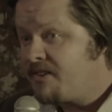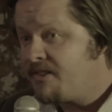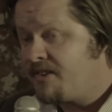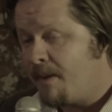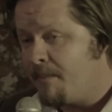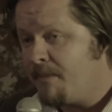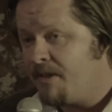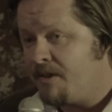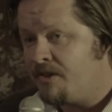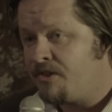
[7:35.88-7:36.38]

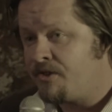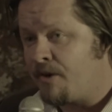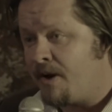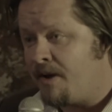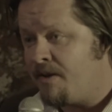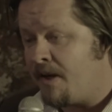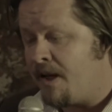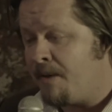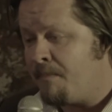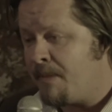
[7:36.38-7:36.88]
some of
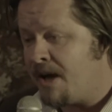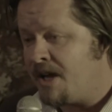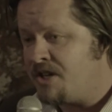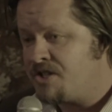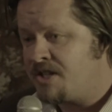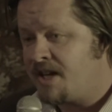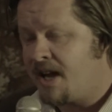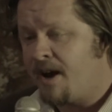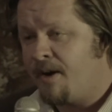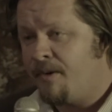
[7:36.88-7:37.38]
the
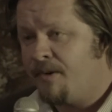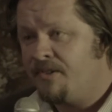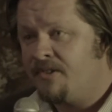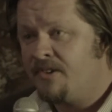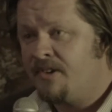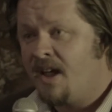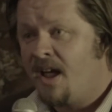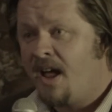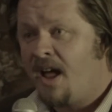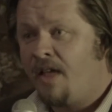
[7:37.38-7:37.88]
major currents
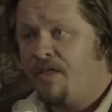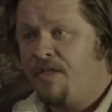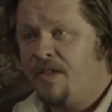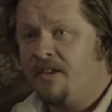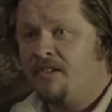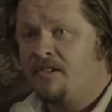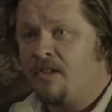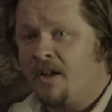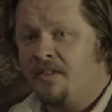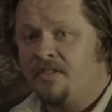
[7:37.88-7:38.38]
are
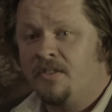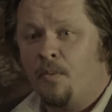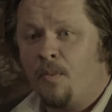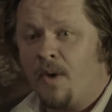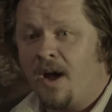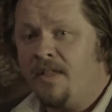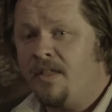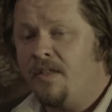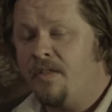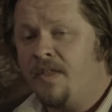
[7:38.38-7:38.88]
things like the
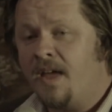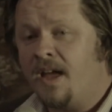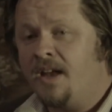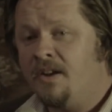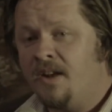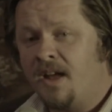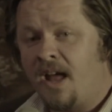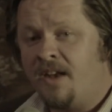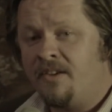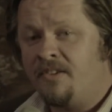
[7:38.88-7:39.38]
way that
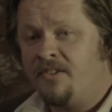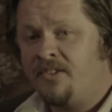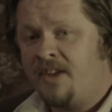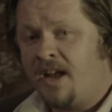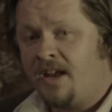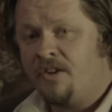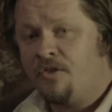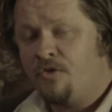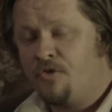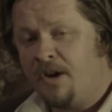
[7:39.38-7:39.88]
they
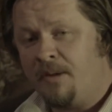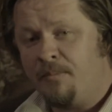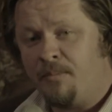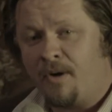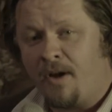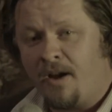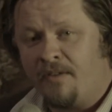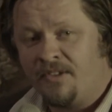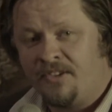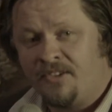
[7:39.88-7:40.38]
understand and treat
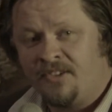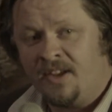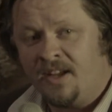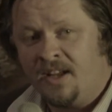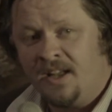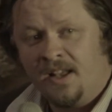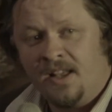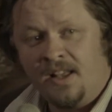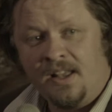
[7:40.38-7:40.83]
privacy